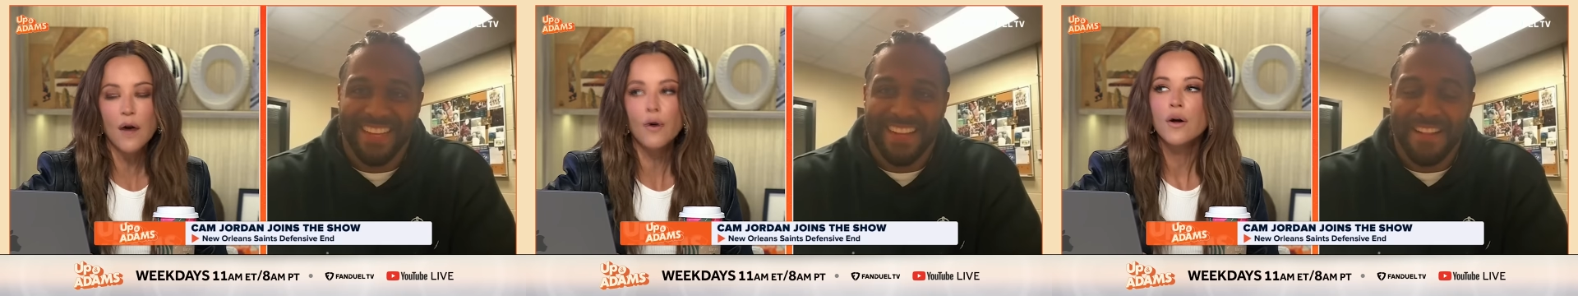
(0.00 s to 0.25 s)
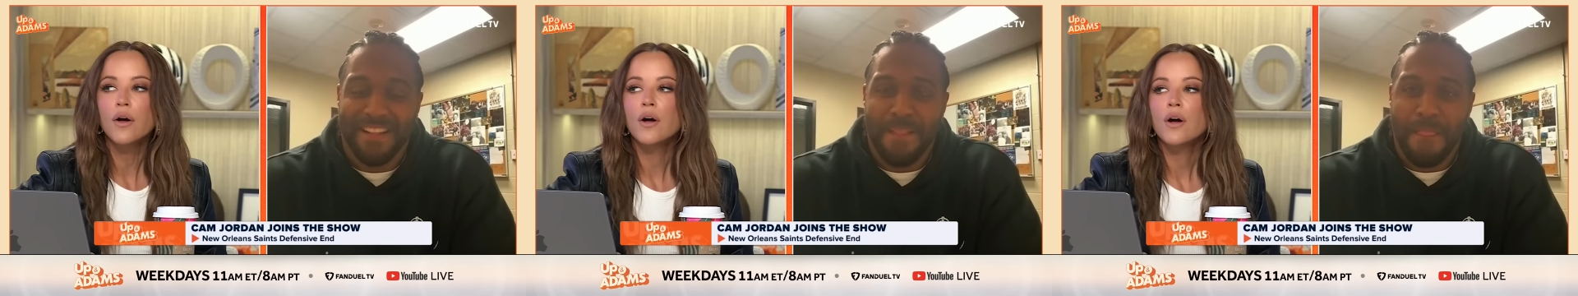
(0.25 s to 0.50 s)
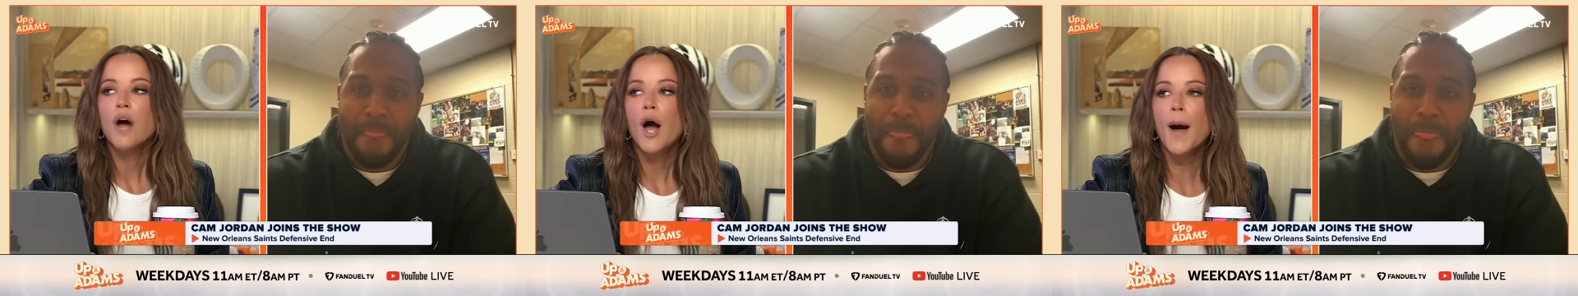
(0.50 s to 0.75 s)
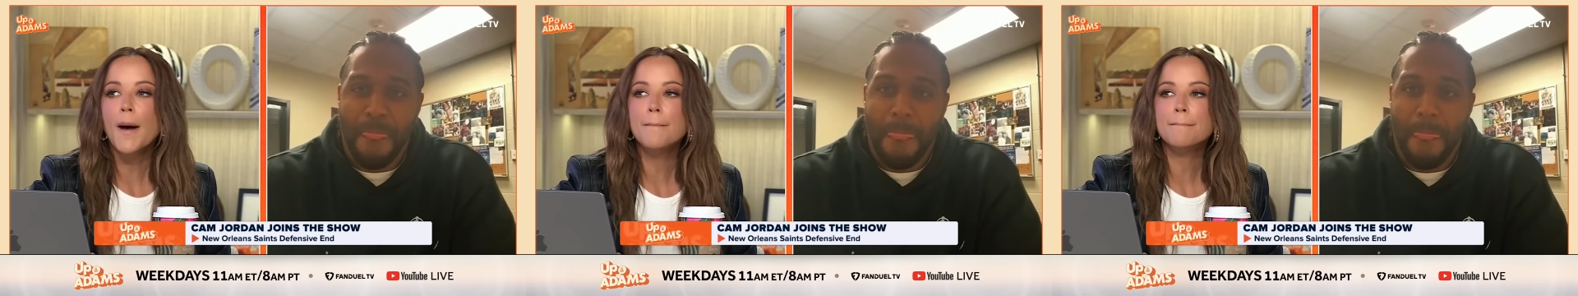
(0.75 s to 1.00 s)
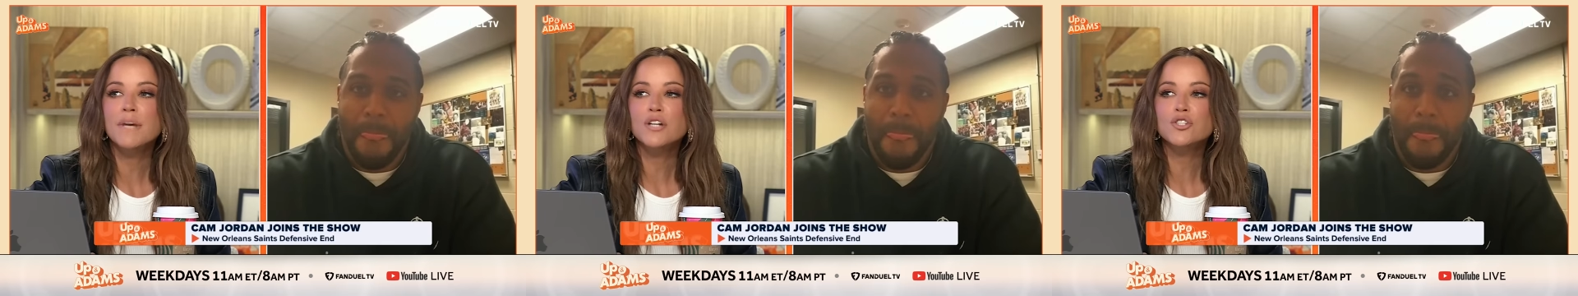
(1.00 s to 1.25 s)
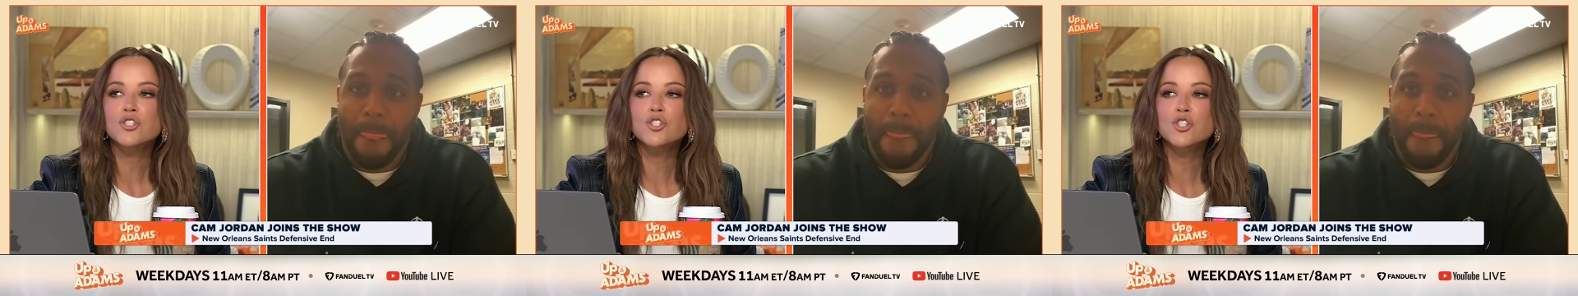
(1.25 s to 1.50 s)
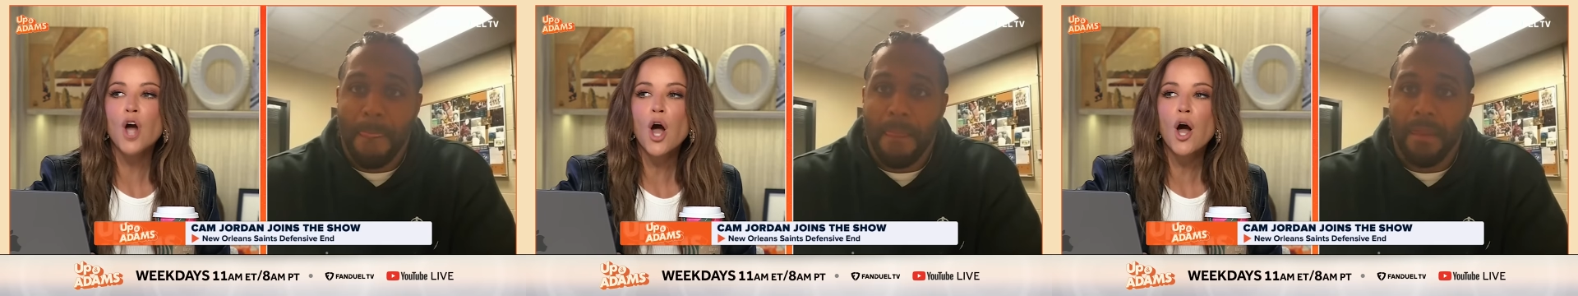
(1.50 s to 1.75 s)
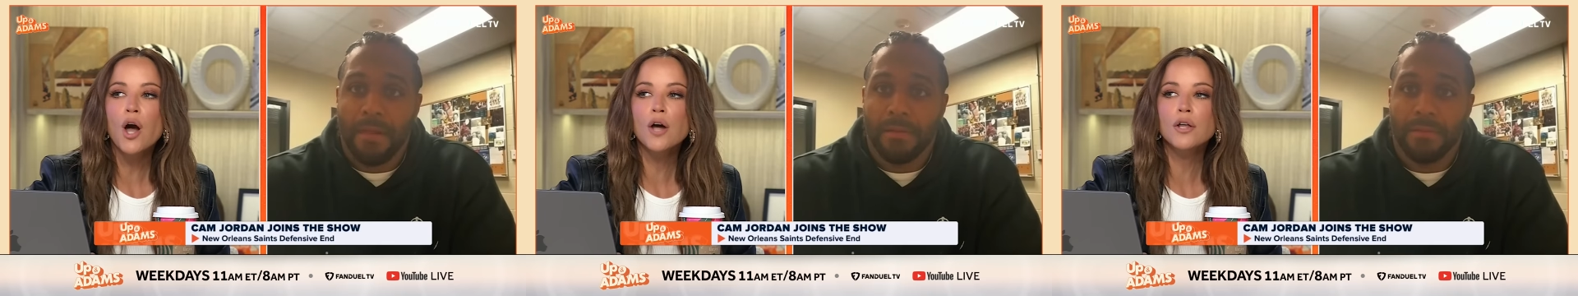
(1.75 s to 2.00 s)
Speaker 1: out. Um,
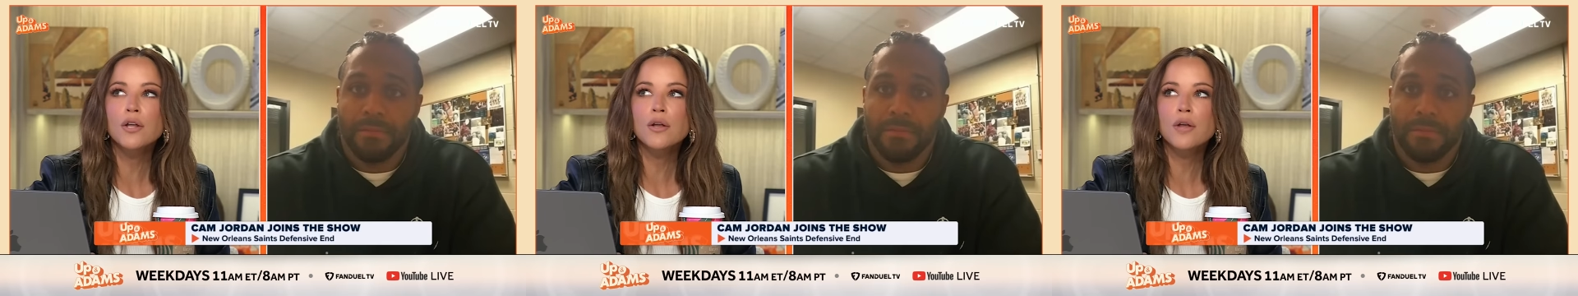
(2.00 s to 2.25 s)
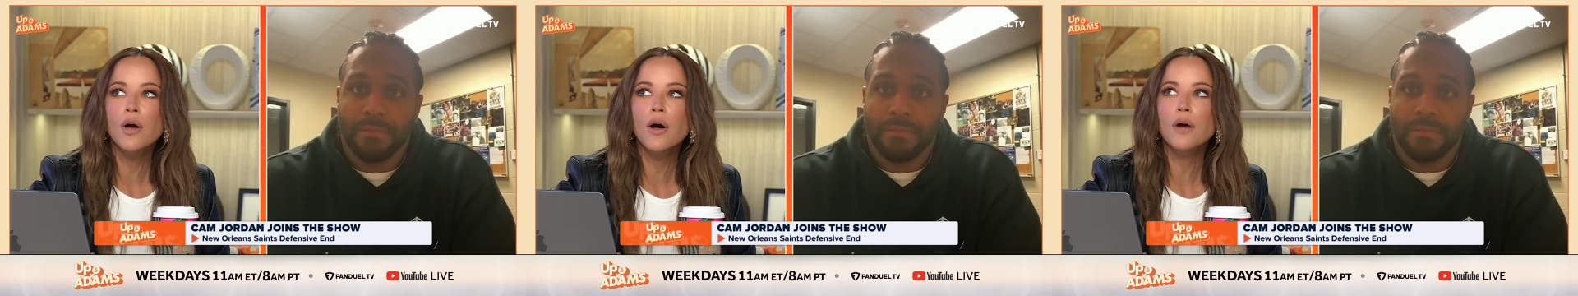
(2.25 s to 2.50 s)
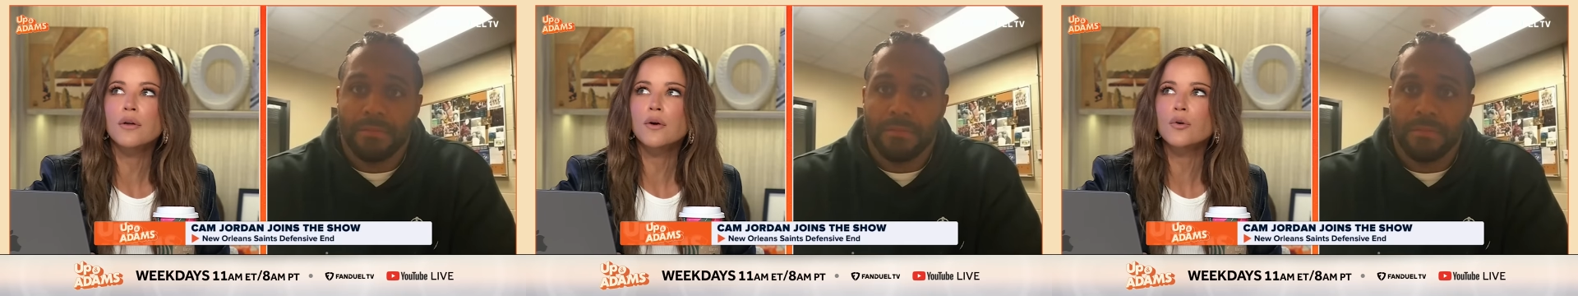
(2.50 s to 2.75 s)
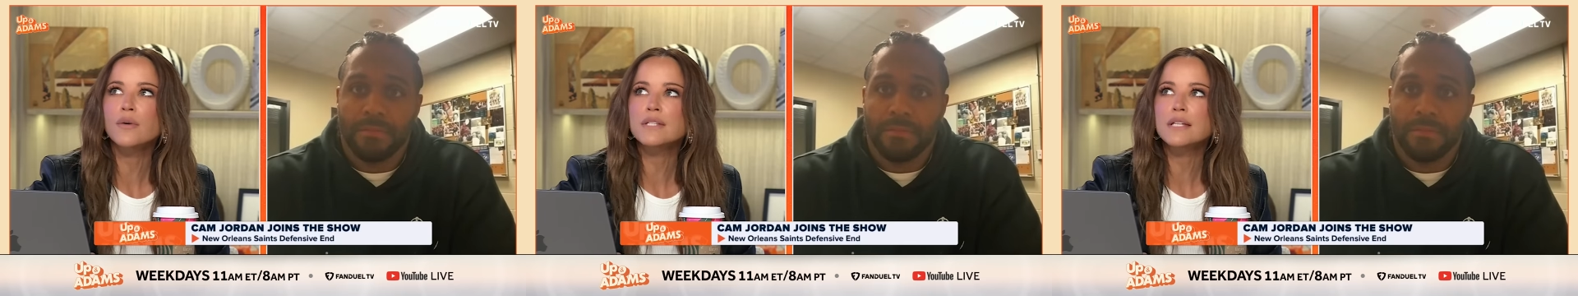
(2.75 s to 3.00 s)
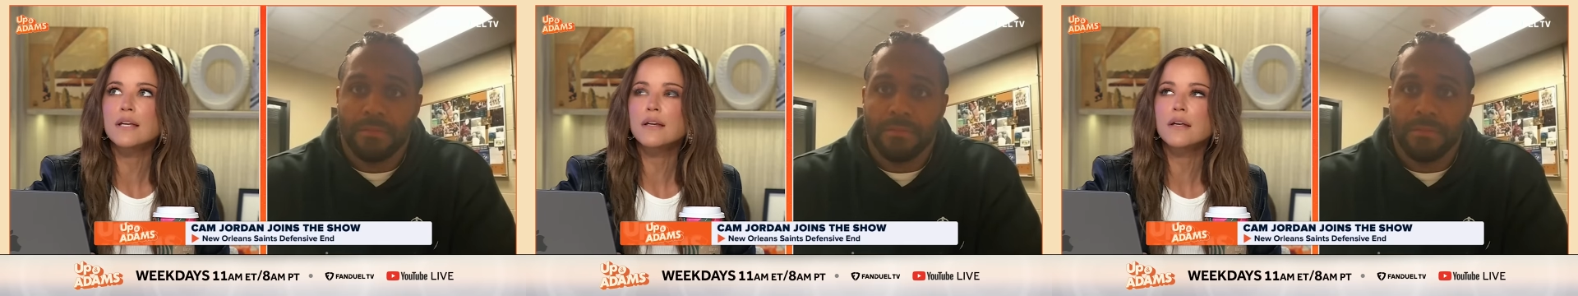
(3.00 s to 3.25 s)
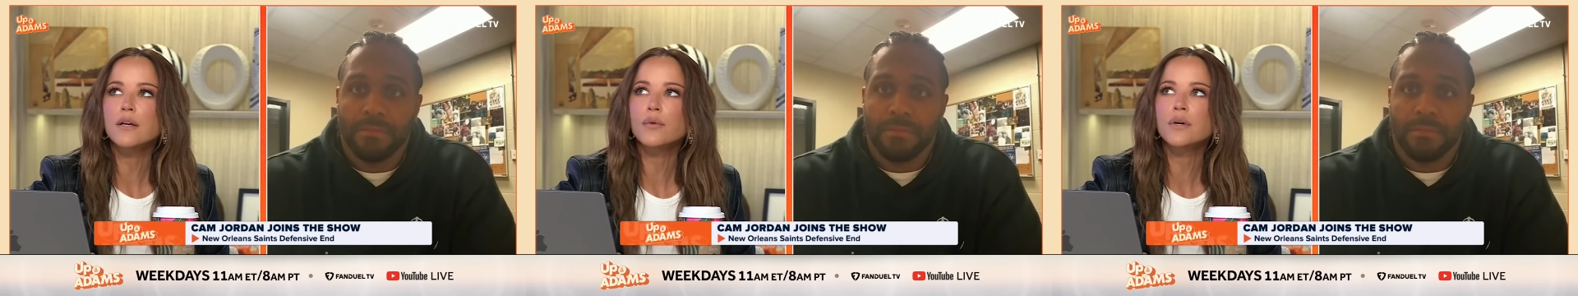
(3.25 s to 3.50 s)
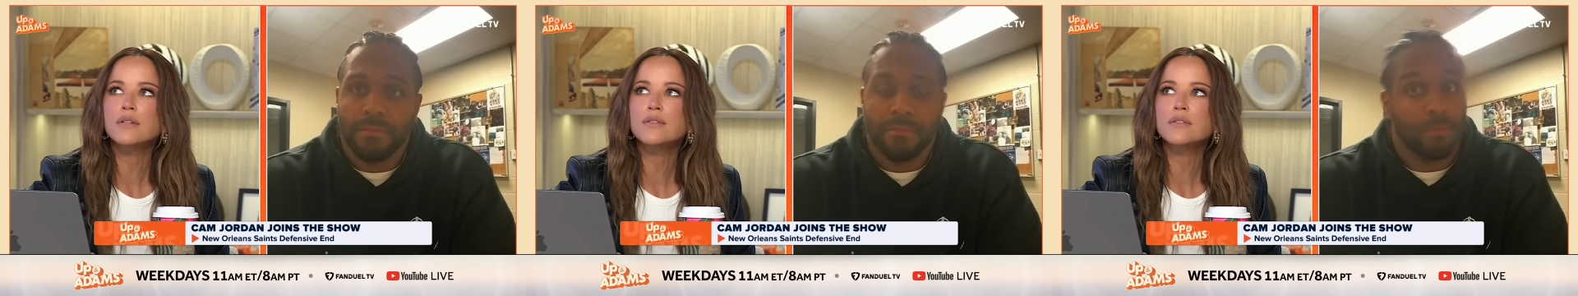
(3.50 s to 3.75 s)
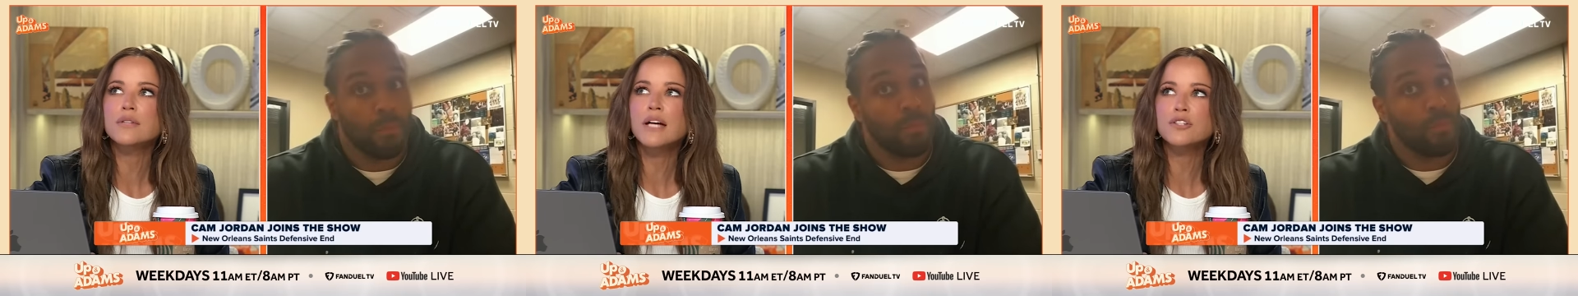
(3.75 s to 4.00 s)
Sean, no, I oh, don't know who was it. It
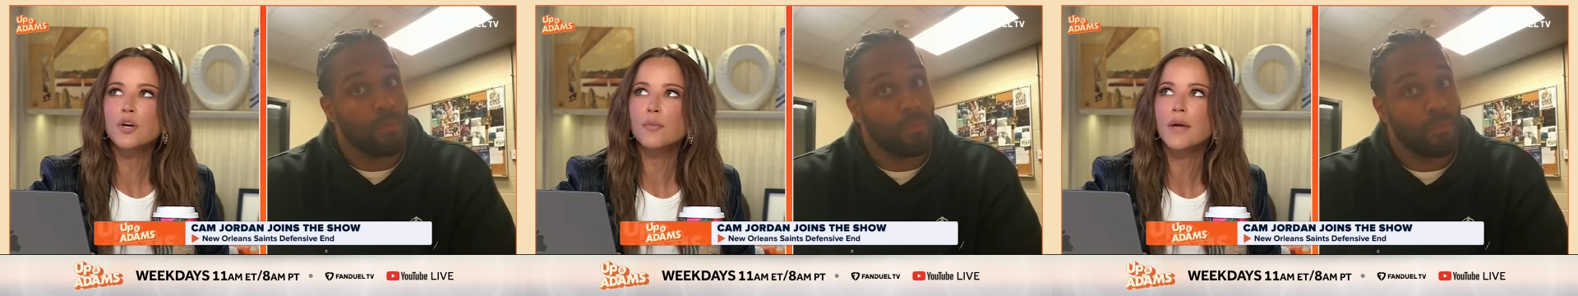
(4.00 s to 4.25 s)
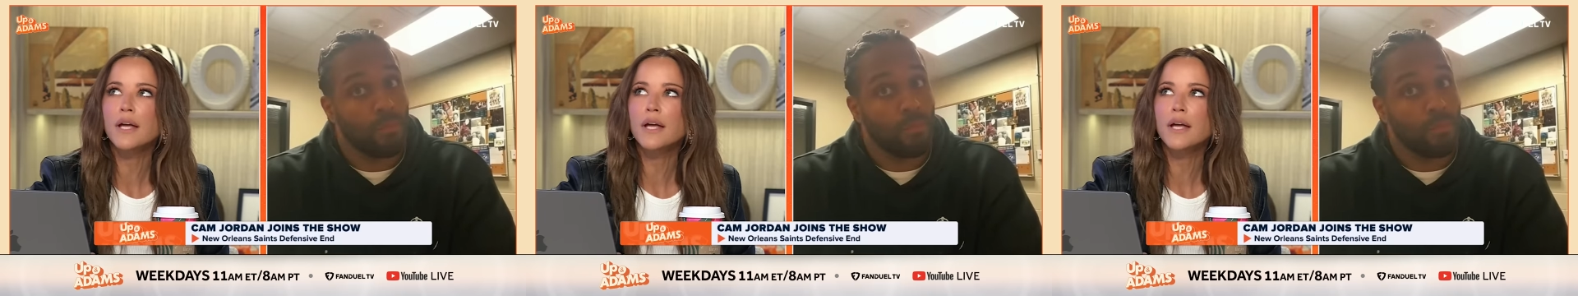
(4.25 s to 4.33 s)
was not Sean